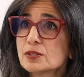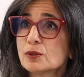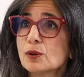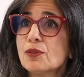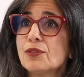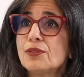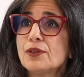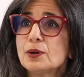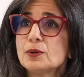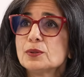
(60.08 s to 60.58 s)
There are
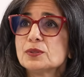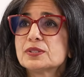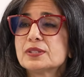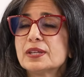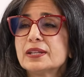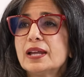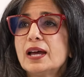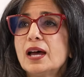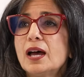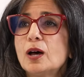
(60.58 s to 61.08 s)
mm-hmm. those
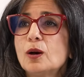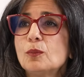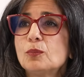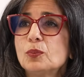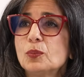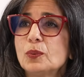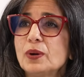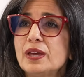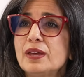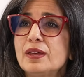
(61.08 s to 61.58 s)
that help
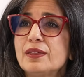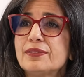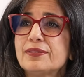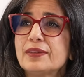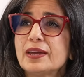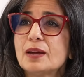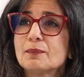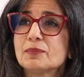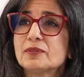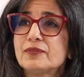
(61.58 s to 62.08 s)
with
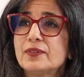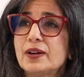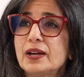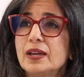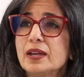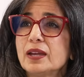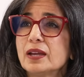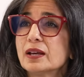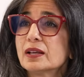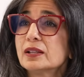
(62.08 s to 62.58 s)

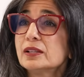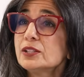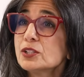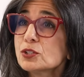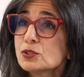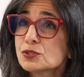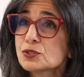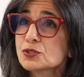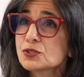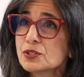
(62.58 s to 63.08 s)
amplifying
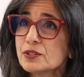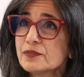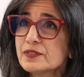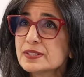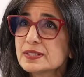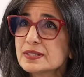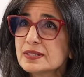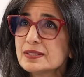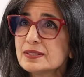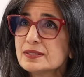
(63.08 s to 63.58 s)
clinical
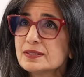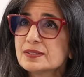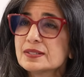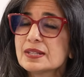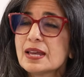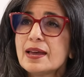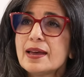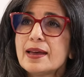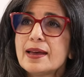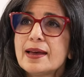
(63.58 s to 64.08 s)
services.
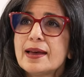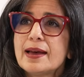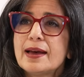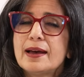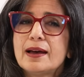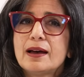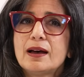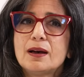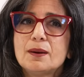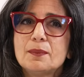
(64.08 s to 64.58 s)

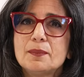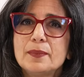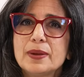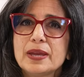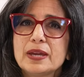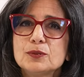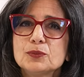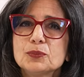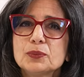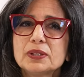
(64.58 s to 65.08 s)
Um,
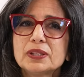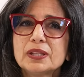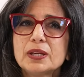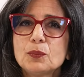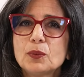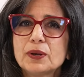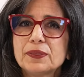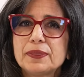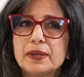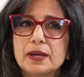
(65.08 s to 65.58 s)
and really
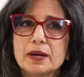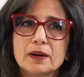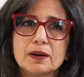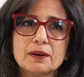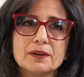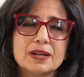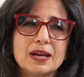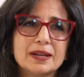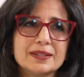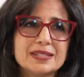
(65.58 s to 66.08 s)
what
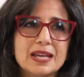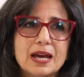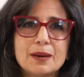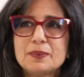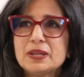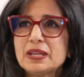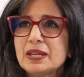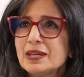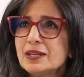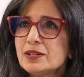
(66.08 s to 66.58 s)
they're uh,
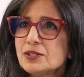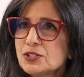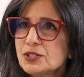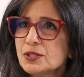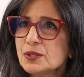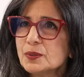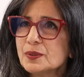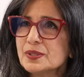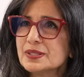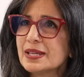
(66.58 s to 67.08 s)
tapping into
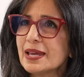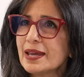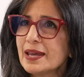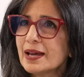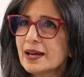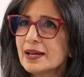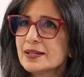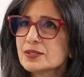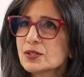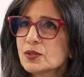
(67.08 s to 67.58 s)
is
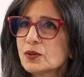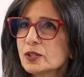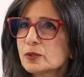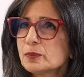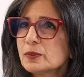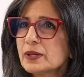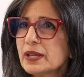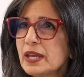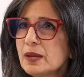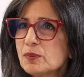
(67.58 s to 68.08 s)
AI's
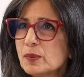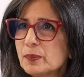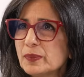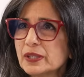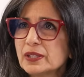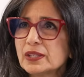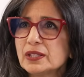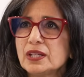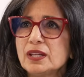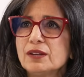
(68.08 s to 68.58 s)
incredible
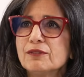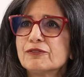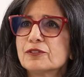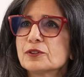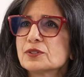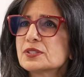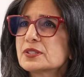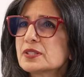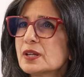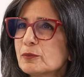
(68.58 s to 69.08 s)
capability for
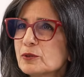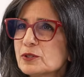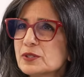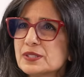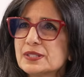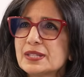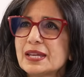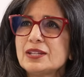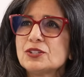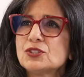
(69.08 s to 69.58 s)

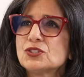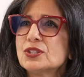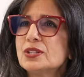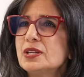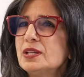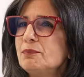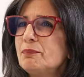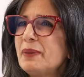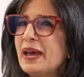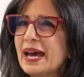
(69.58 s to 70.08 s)

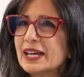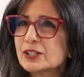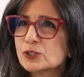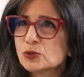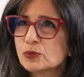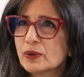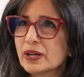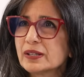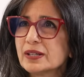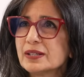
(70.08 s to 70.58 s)
summarization, pattern
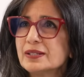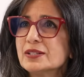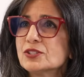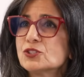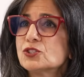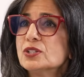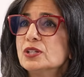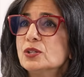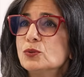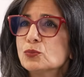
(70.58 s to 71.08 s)

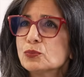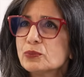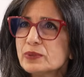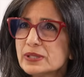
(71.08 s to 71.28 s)
recognition,